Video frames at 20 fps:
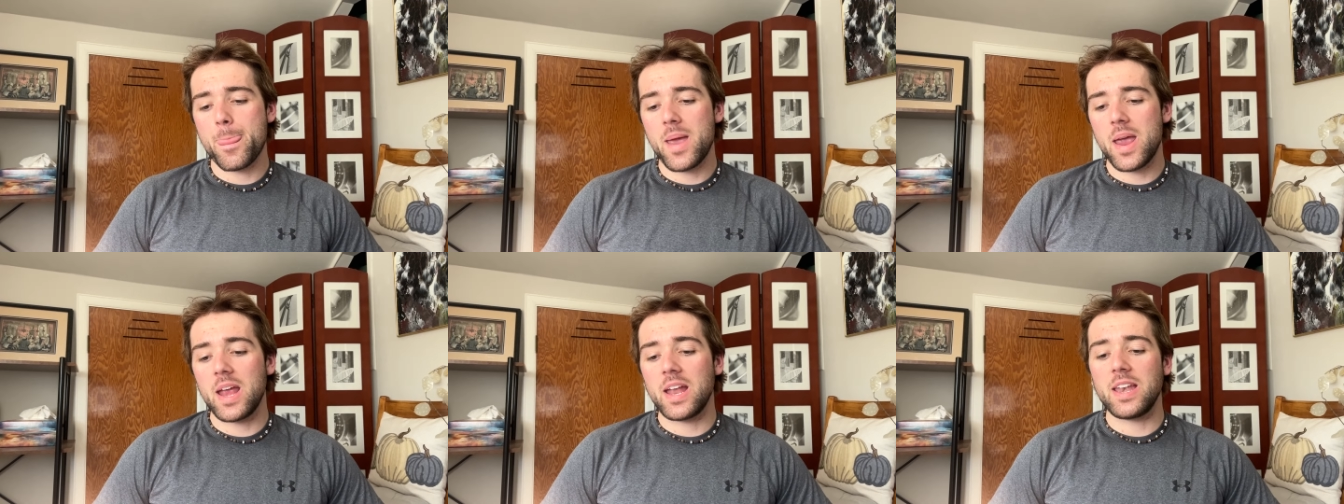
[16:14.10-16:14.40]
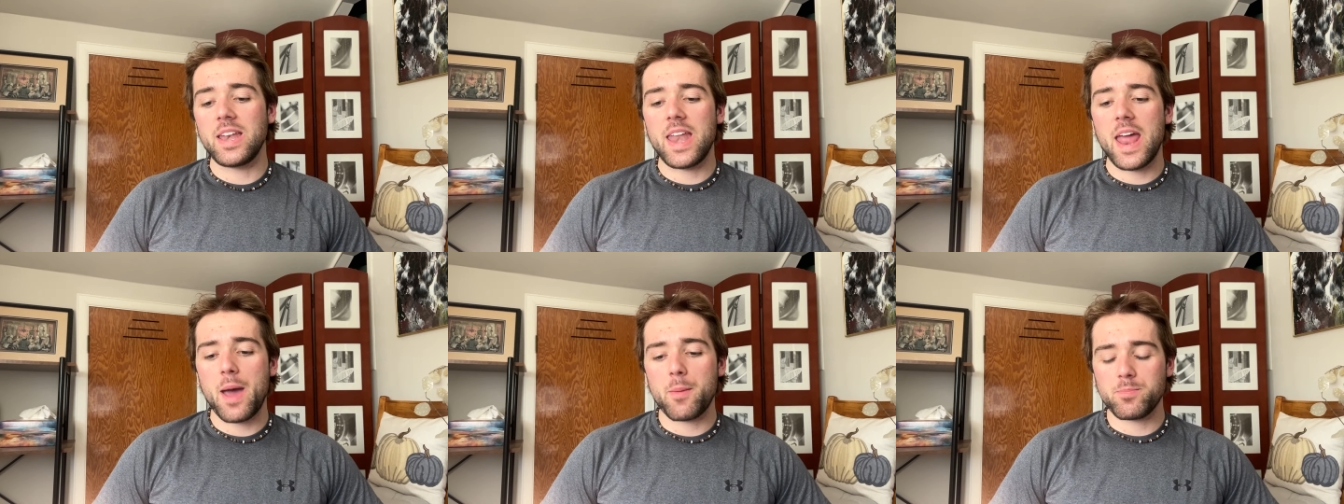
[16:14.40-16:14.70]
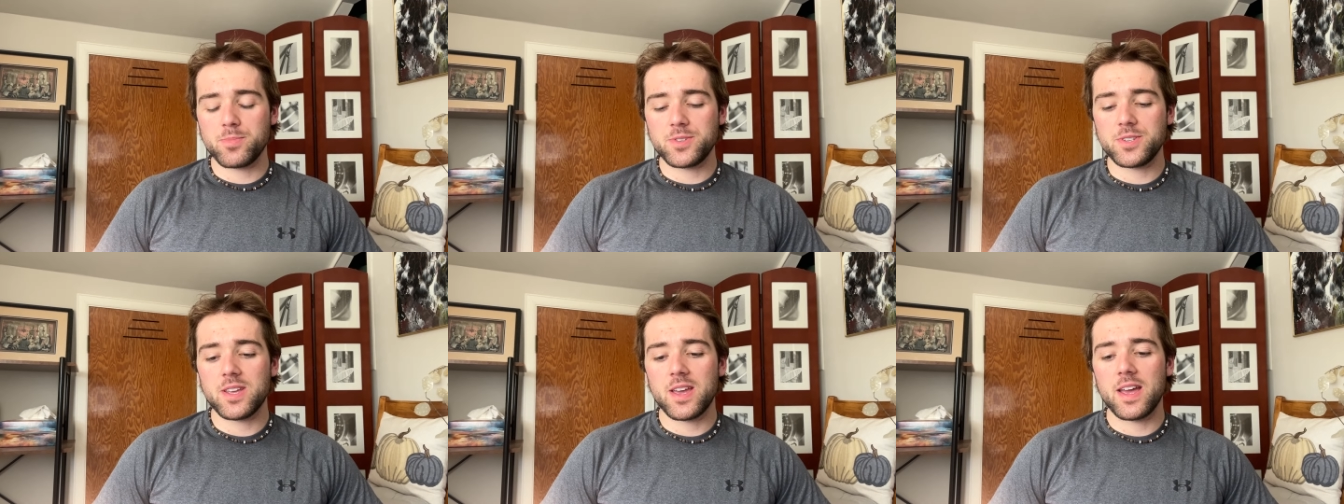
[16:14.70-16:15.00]

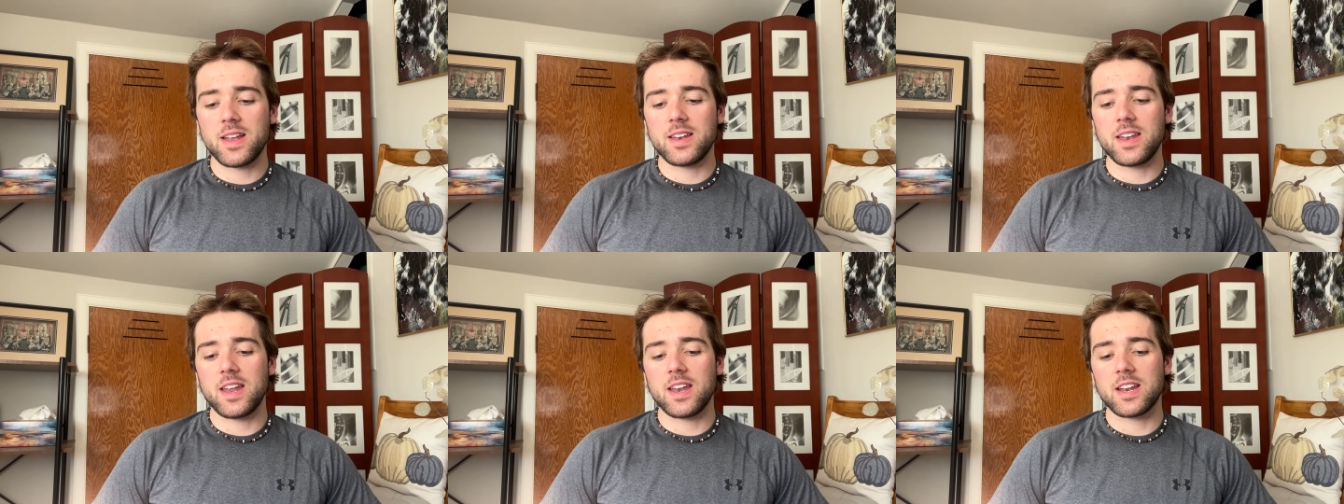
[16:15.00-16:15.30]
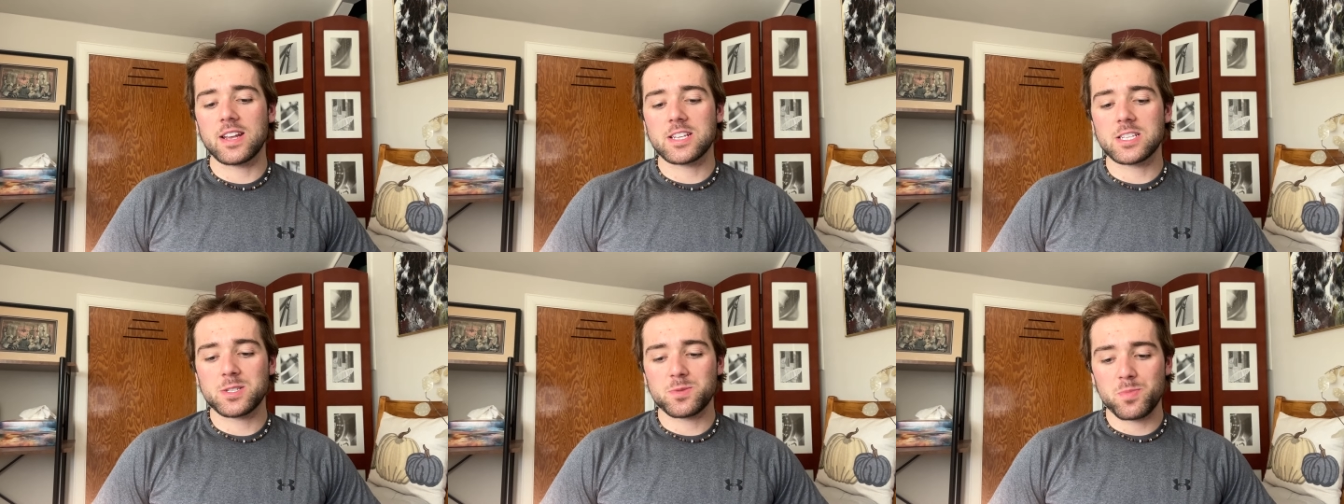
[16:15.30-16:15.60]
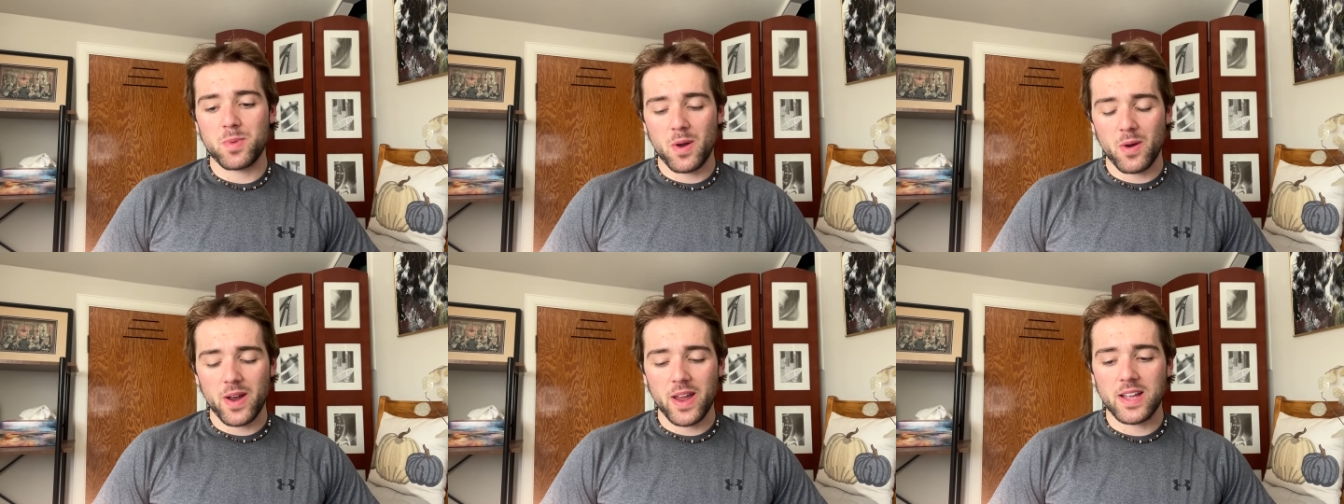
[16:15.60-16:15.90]
inept and
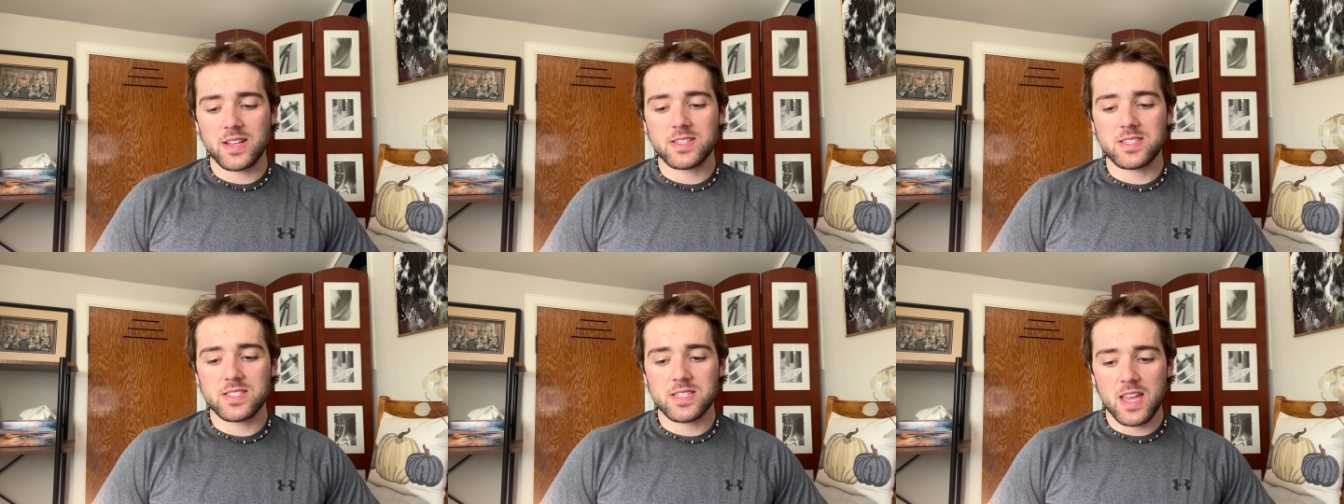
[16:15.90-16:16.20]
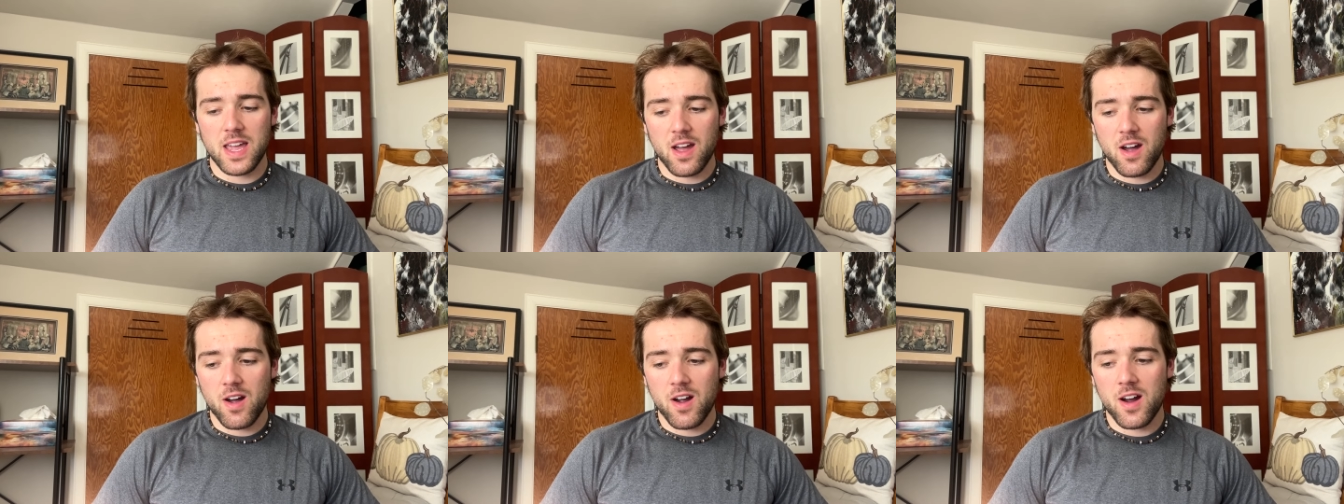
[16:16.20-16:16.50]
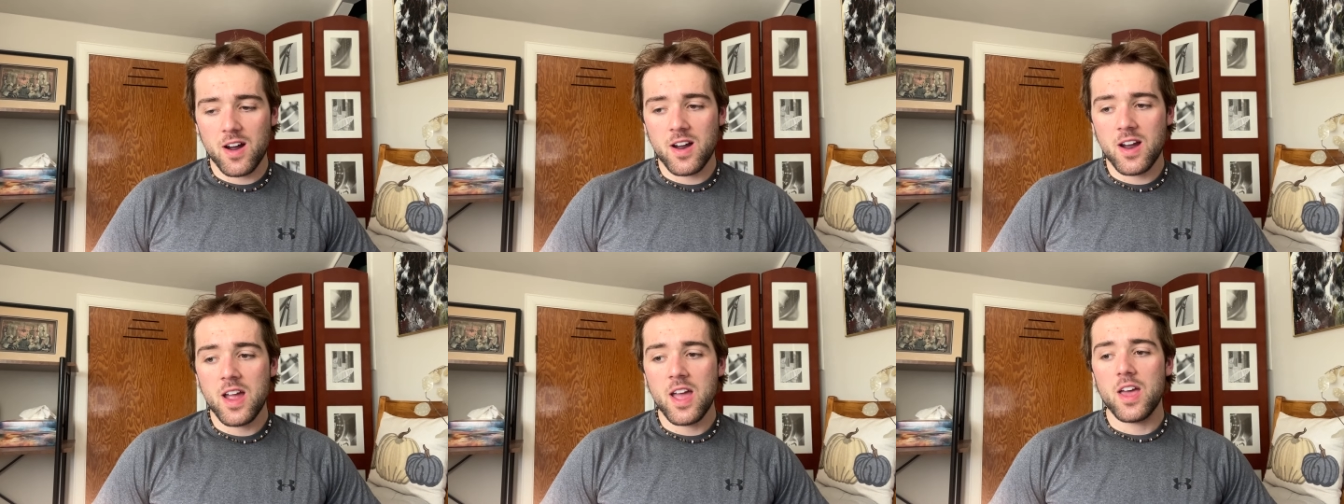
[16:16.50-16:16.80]
inexperienced they
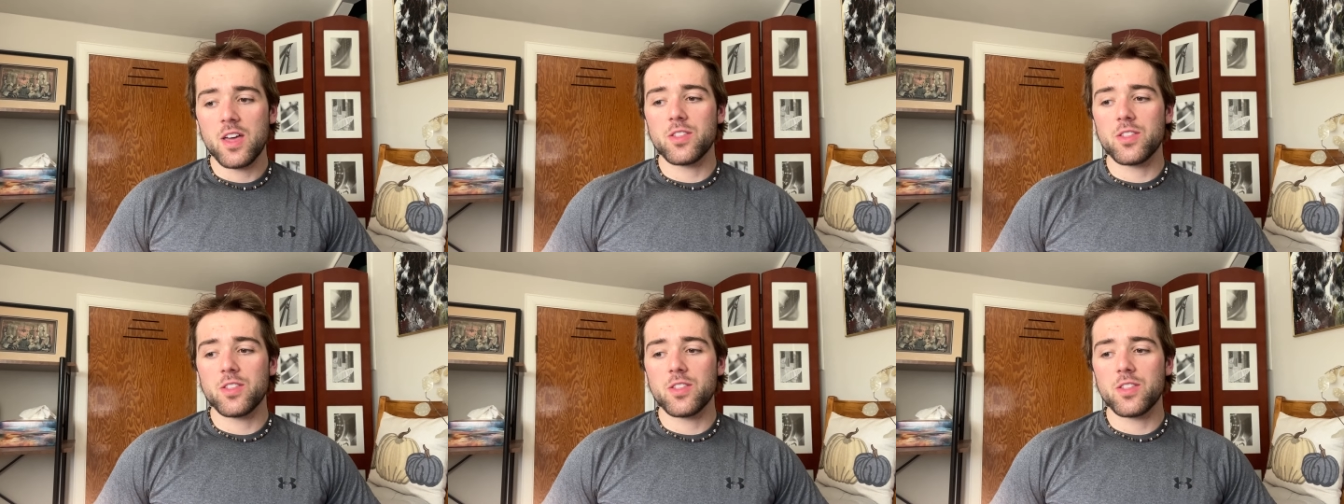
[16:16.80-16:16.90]
are.